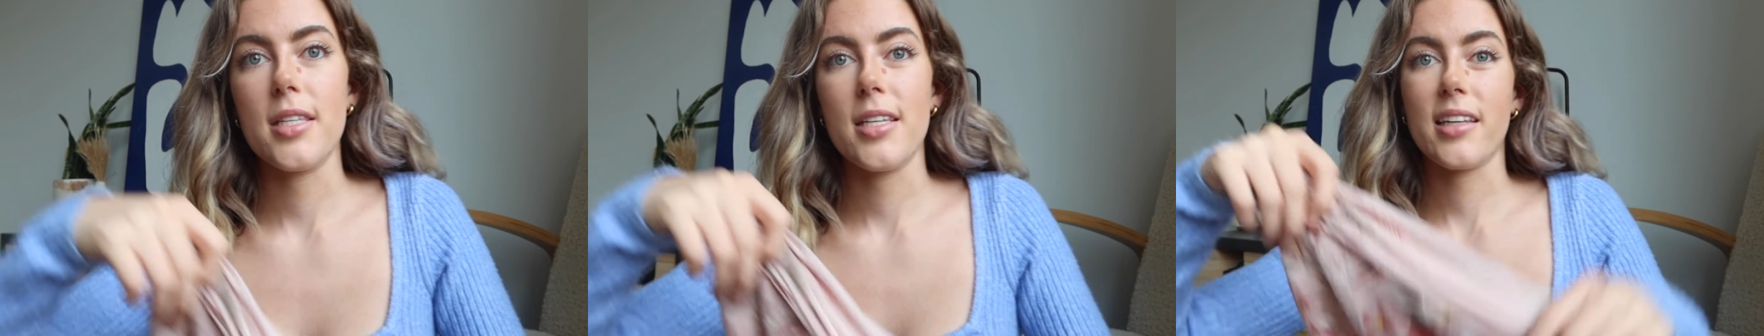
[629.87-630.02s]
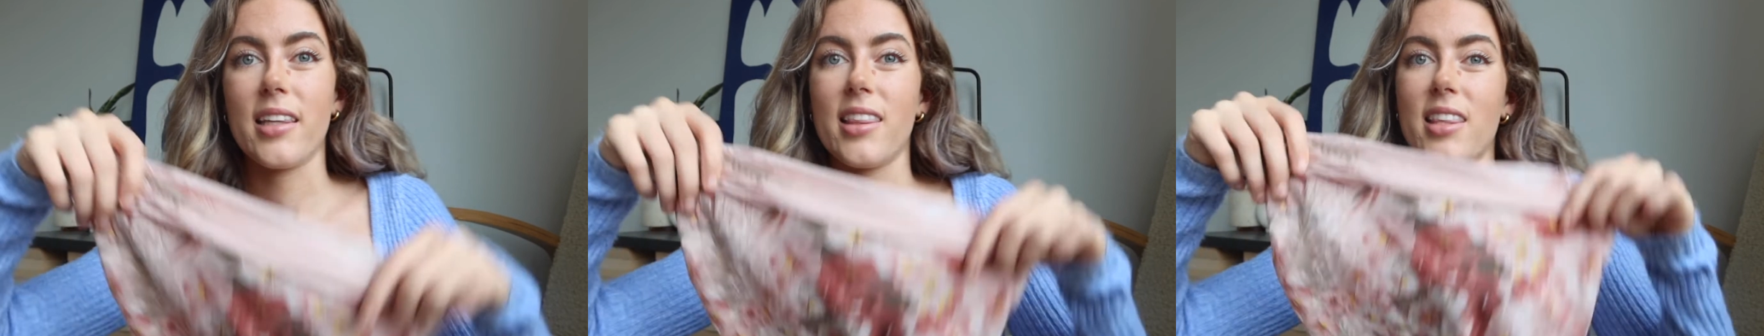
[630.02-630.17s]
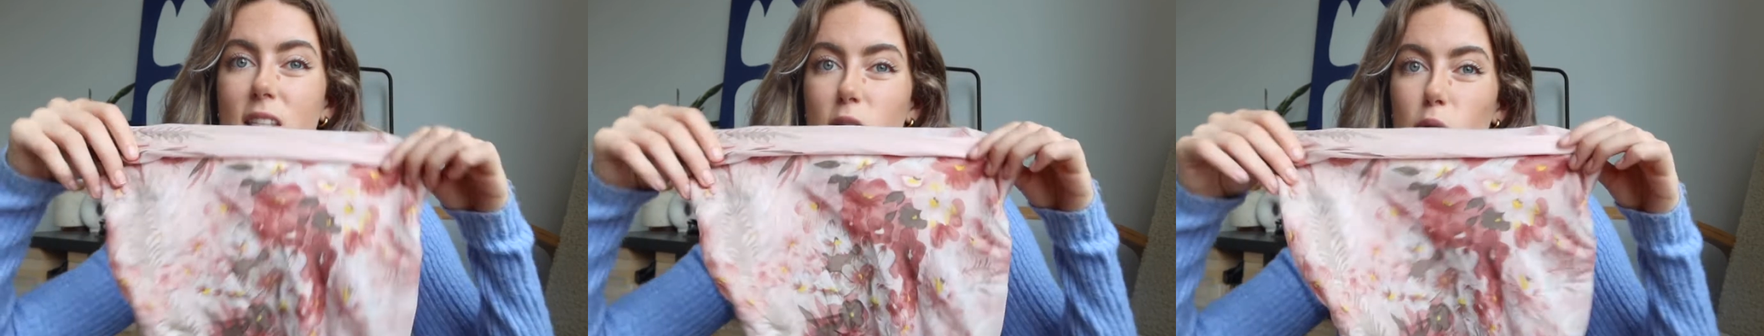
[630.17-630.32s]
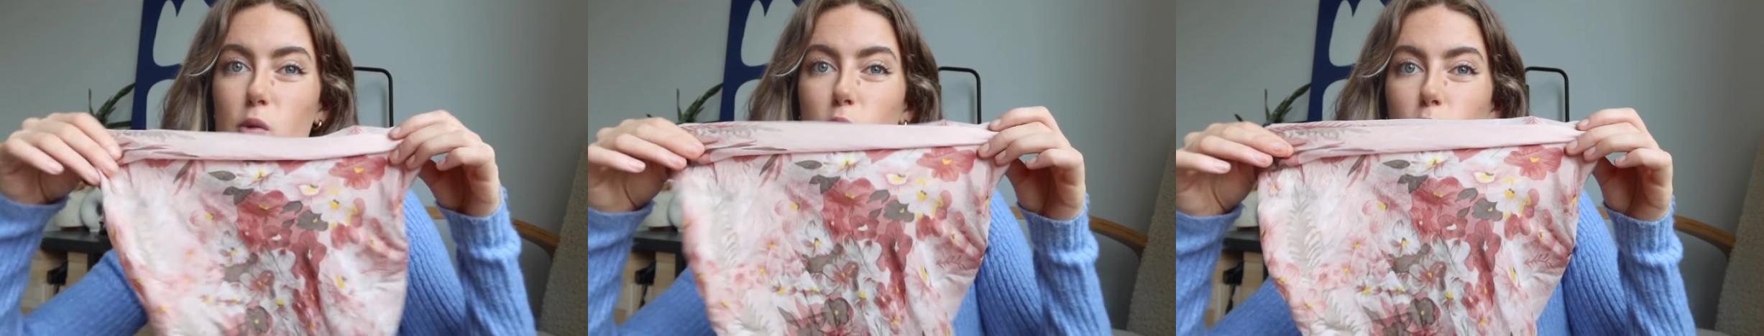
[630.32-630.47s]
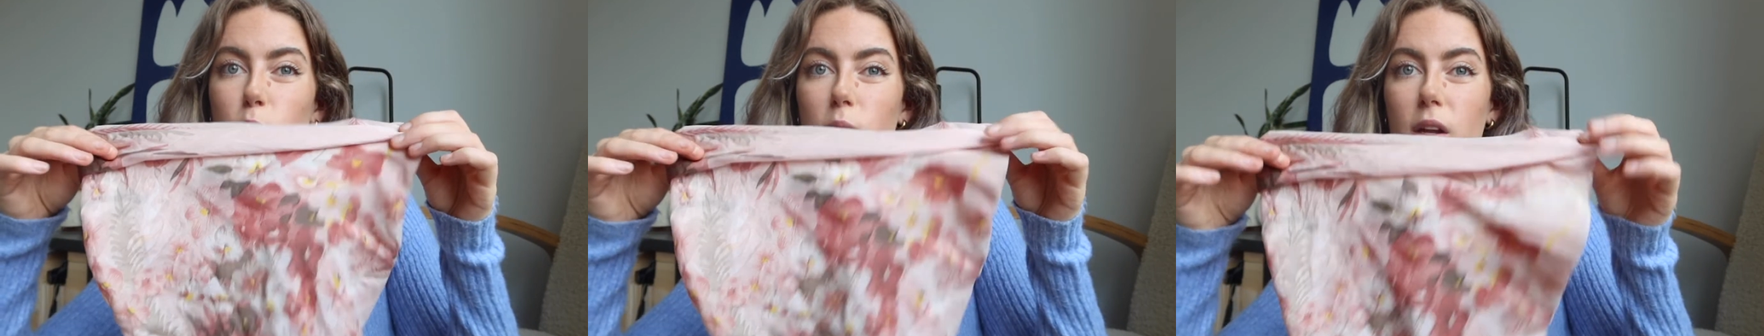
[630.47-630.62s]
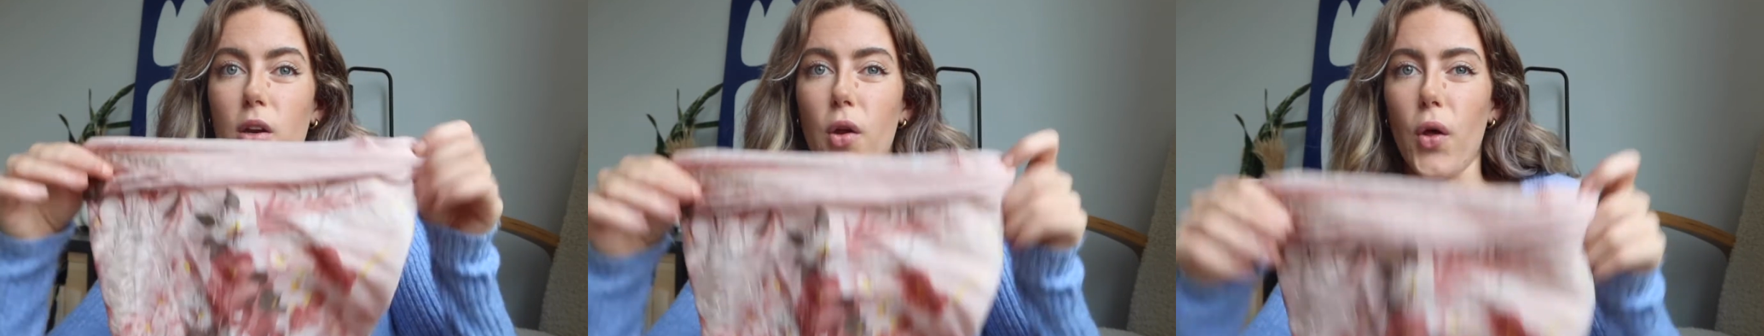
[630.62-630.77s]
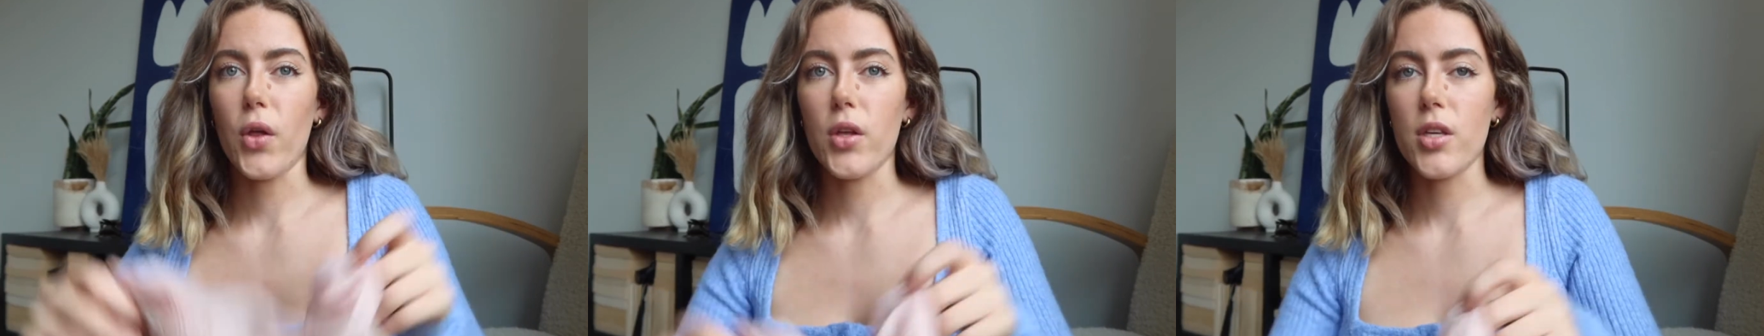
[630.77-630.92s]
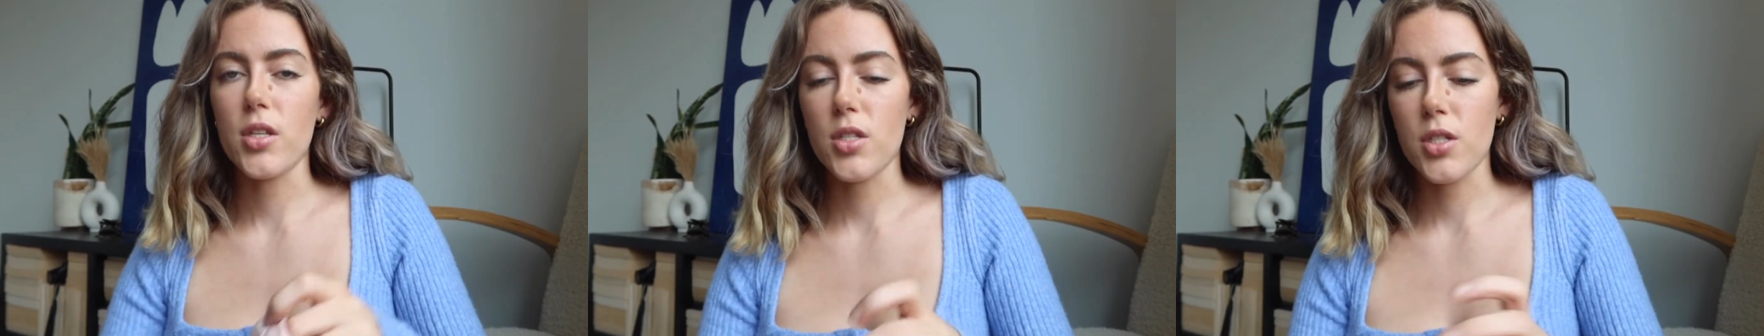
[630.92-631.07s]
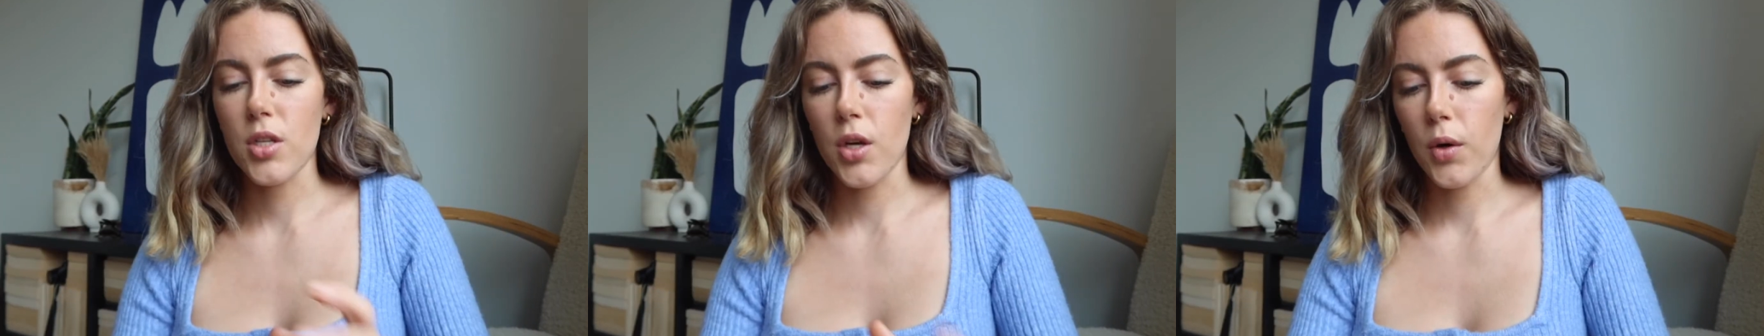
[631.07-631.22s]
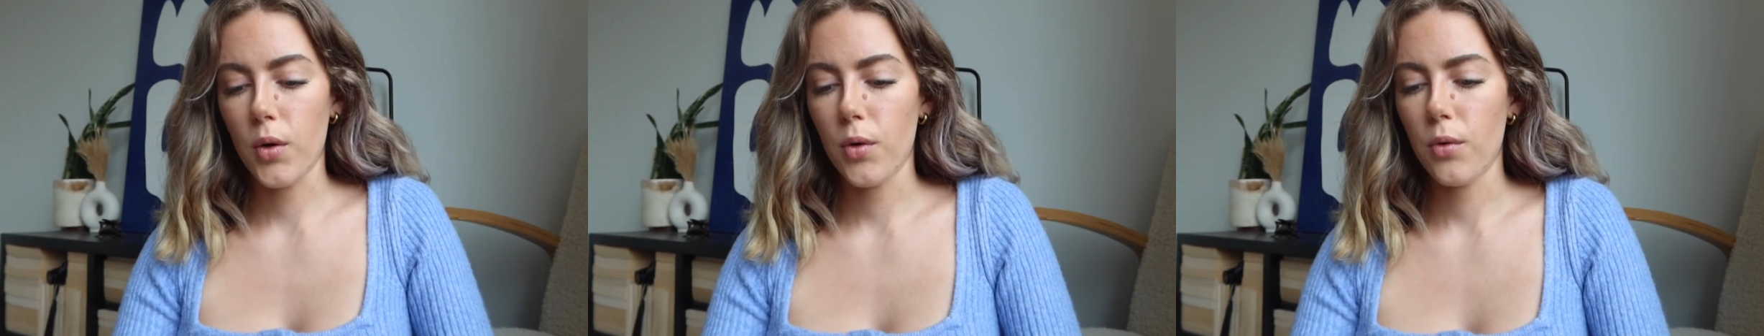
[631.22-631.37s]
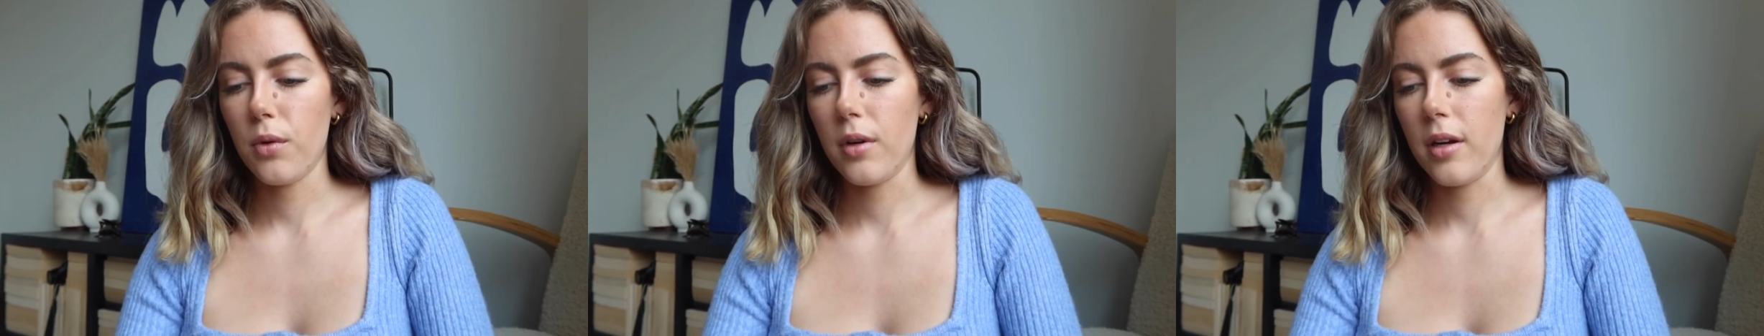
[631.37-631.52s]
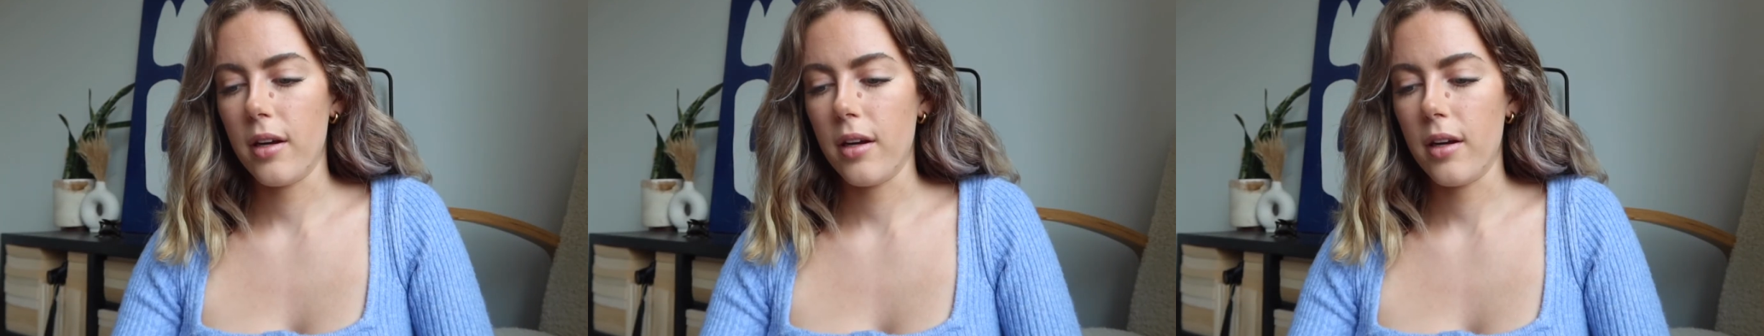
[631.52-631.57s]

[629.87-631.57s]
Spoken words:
Like, this was $20, so